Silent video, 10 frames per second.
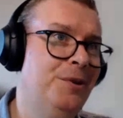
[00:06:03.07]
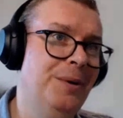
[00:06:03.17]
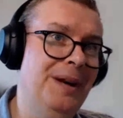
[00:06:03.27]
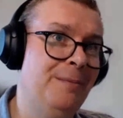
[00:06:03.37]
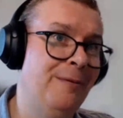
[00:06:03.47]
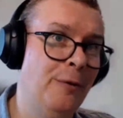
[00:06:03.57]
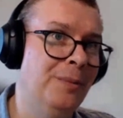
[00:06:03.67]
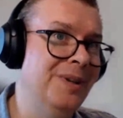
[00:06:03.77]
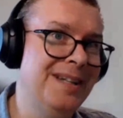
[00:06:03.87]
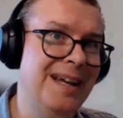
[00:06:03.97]
do any
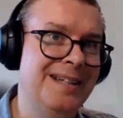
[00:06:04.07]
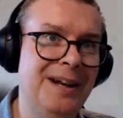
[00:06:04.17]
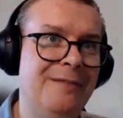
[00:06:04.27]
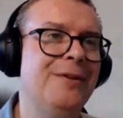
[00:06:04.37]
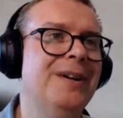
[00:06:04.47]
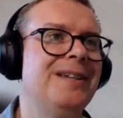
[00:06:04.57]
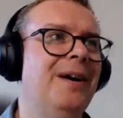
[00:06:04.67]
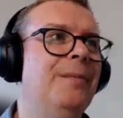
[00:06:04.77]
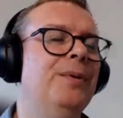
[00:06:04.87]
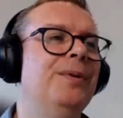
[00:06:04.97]
performance testing, for
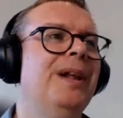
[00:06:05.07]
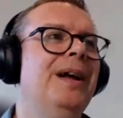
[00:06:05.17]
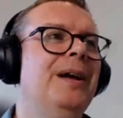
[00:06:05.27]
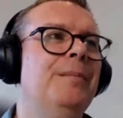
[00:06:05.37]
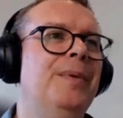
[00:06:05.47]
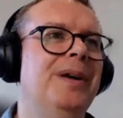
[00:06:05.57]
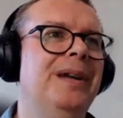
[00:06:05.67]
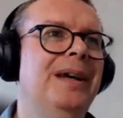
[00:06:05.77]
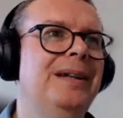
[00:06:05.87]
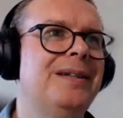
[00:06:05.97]
example. But
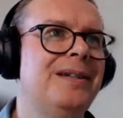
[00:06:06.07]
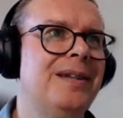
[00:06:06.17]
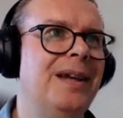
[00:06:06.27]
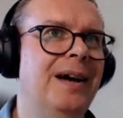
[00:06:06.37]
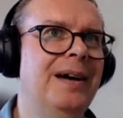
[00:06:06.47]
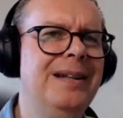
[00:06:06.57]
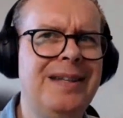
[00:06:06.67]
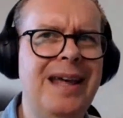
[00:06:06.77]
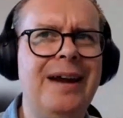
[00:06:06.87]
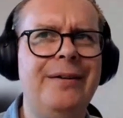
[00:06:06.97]
it's
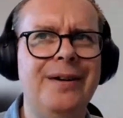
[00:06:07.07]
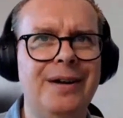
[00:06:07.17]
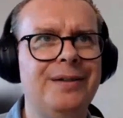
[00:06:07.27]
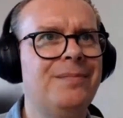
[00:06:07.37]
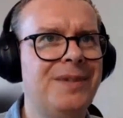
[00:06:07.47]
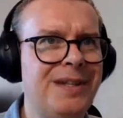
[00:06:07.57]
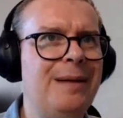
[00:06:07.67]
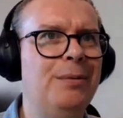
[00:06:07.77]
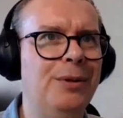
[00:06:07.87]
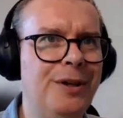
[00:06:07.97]
there in a
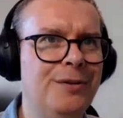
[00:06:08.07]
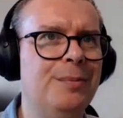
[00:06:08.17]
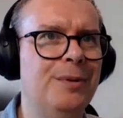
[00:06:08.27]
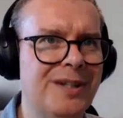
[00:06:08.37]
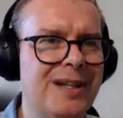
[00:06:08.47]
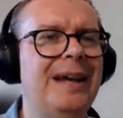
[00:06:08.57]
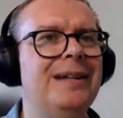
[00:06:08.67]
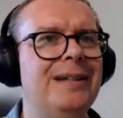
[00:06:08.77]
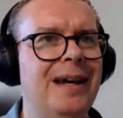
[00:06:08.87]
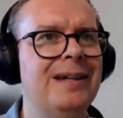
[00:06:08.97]
stable, usable
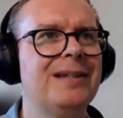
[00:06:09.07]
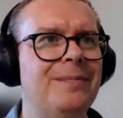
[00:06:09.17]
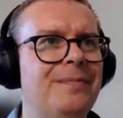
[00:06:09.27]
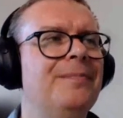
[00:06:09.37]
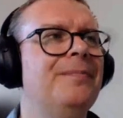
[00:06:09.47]
state. Yes.